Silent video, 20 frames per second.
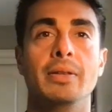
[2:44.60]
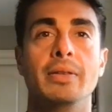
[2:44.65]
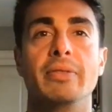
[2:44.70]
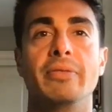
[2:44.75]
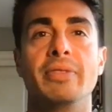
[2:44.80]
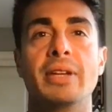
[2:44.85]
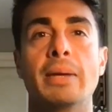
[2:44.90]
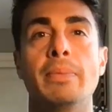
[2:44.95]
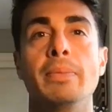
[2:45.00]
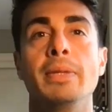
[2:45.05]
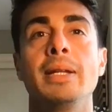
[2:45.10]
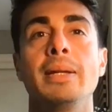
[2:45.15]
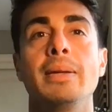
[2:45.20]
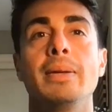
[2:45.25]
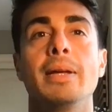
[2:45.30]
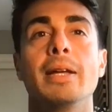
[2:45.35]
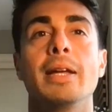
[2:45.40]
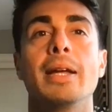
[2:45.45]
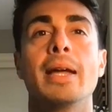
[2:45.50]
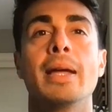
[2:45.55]
The family
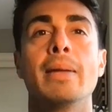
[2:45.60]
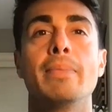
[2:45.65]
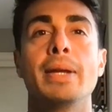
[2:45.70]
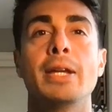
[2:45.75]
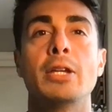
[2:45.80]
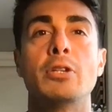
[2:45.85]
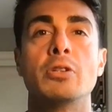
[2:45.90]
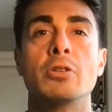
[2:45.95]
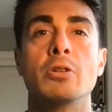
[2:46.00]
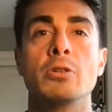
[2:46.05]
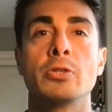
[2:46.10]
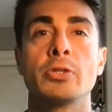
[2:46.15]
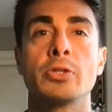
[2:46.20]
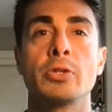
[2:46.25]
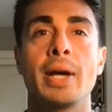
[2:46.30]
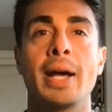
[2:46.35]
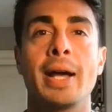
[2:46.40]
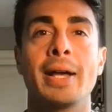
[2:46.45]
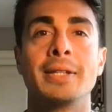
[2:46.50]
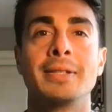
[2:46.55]
and patient also
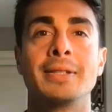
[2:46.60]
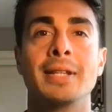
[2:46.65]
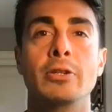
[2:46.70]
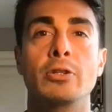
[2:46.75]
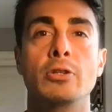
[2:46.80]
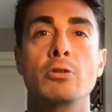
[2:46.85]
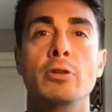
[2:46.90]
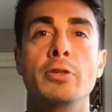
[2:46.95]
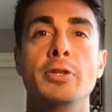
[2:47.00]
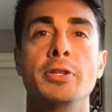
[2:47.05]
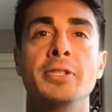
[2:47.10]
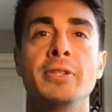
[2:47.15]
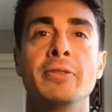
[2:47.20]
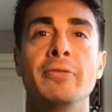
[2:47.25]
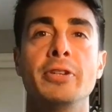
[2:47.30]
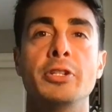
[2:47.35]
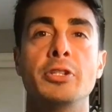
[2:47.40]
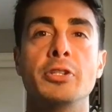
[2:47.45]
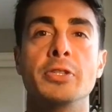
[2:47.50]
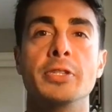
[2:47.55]
ask that due to this
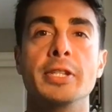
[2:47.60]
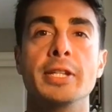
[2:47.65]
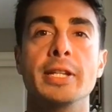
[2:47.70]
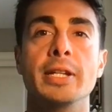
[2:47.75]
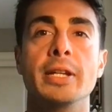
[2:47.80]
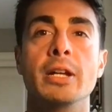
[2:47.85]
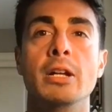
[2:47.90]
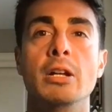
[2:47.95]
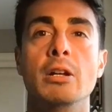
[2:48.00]
deficiency,